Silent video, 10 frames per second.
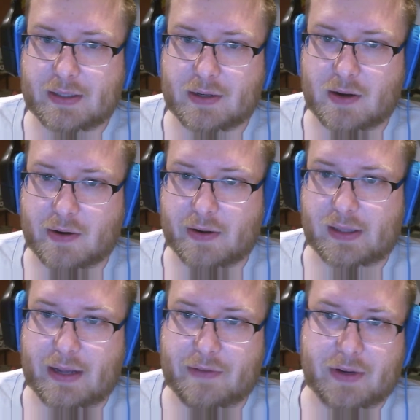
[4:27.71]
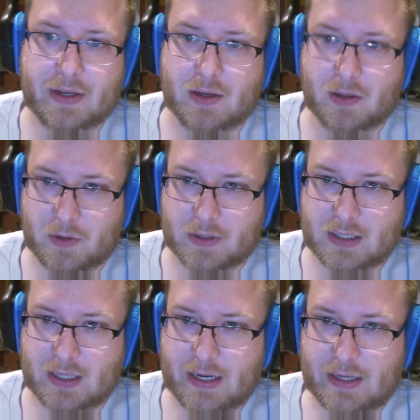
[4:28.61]
there are 11 Lord's
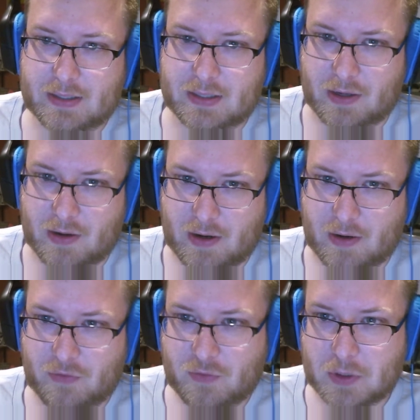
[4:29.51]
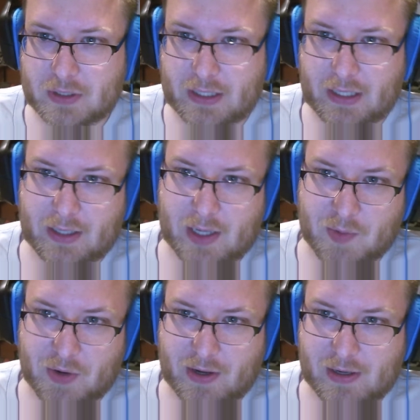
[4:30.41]
Alliance, there are 14
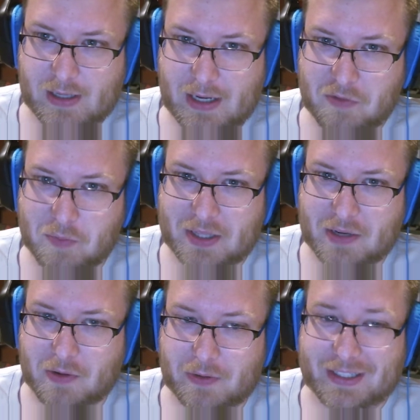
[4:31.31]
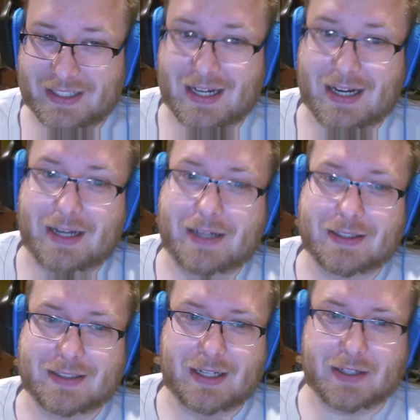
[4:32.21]
Emerald Enclave, but there are only 9
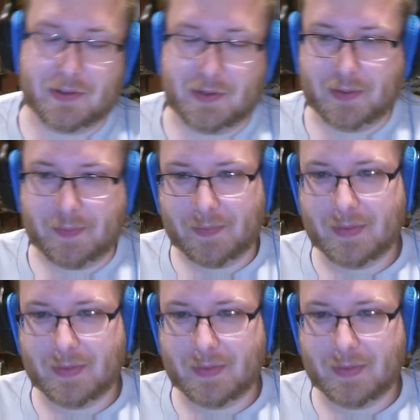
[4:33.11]
Zentrum.